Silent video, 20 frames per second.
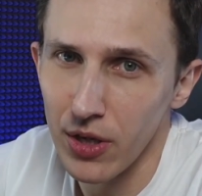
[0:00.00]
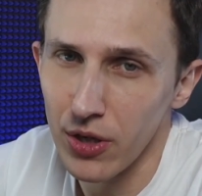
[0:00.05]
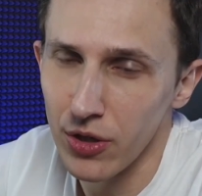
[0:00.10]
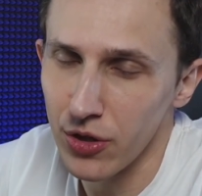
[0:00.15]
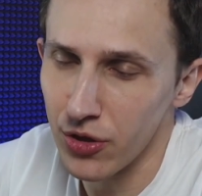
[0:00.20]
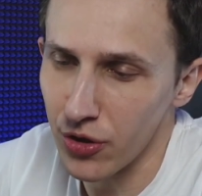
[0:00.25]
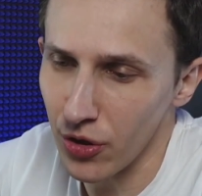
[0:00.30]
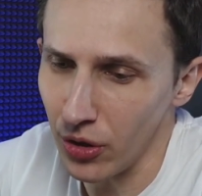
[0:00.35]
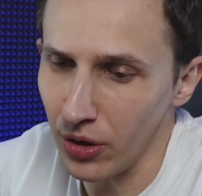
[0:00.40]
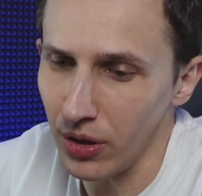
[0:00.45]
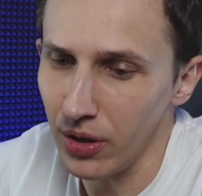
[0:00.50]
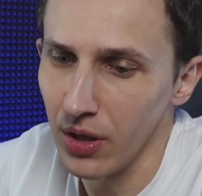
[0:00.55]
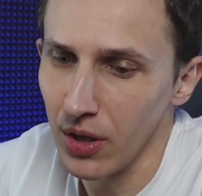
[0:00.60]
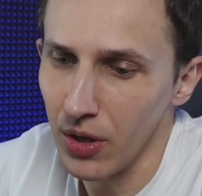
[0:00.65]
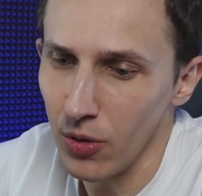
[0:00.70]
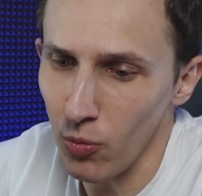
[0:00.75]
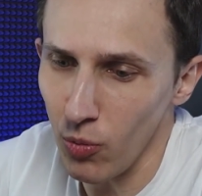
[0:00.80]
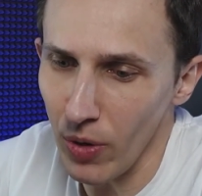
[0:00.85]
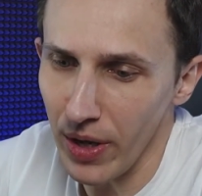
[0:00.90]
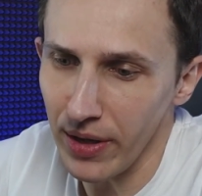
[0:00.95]
sure
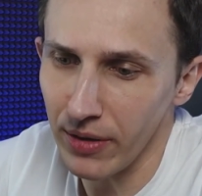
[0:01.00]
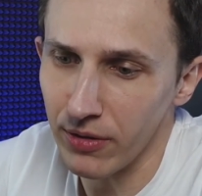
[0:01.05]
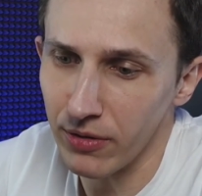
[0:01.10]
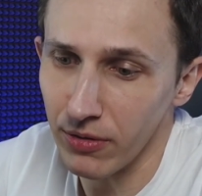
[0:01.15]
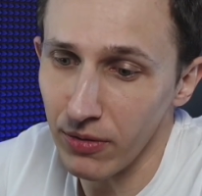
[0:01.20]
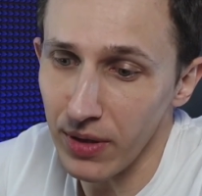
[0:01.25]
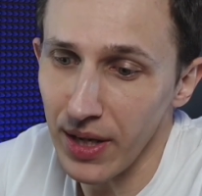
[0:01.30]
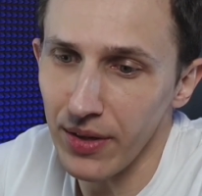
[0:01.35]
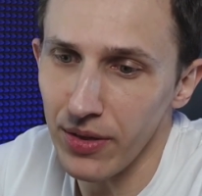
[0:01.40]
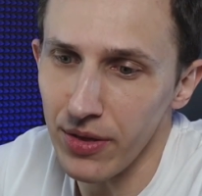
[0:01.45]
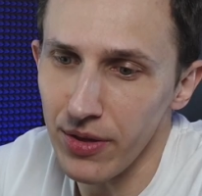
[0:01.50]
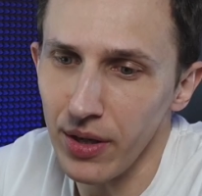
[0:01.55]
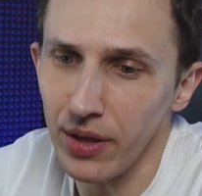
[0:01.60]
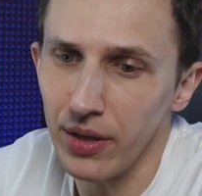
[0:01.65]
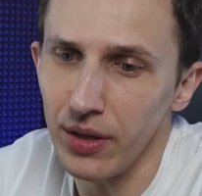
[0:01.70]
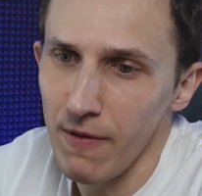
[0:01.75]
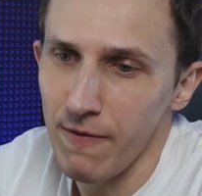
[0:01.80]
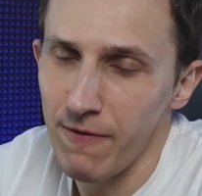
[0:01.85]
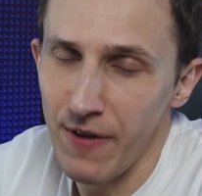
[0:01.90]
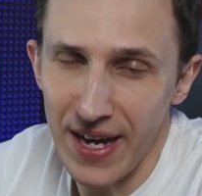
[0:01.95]
way to get
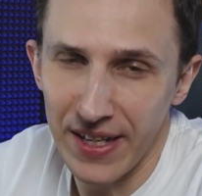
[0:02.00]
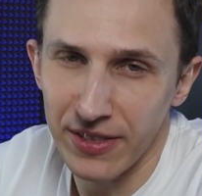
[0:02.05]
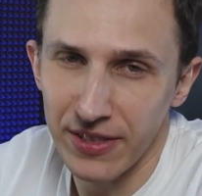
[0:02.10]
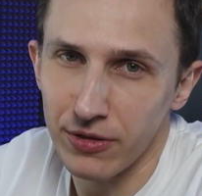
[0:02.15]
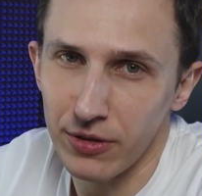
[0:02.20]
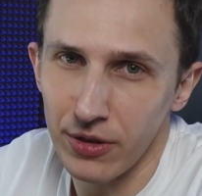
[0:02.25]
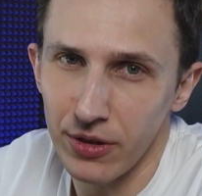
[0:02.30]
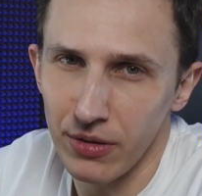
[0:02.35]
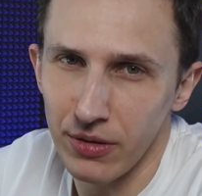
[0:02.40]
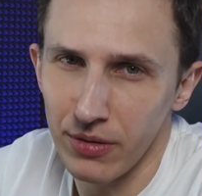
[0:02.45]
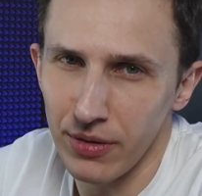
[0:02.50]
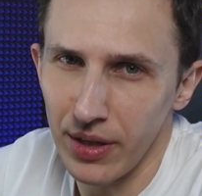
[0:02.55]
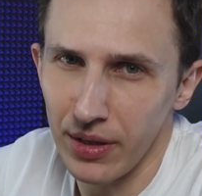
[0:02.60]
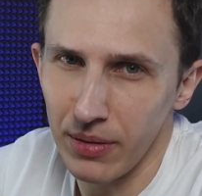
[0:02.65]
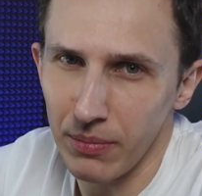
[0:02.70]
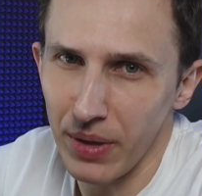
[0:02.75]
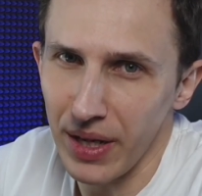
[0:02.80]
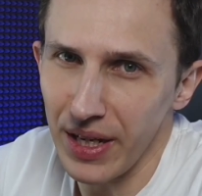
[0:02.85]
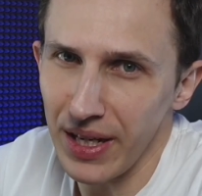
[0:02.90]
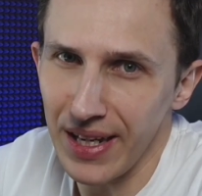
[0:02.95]
there faster than
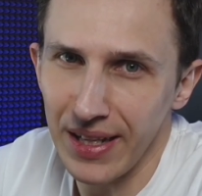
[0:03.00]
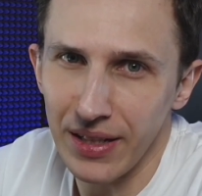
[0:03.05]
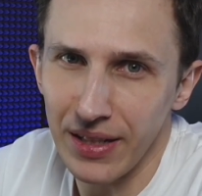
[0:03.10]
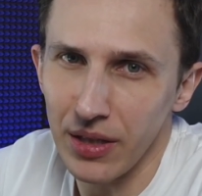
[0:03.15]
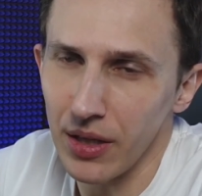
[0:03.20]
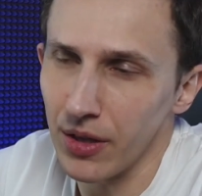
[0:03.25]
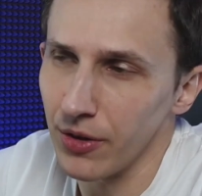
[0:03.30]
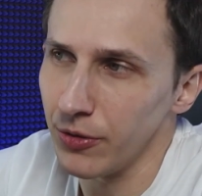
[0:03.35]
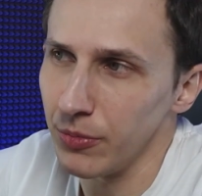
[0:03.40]
by any other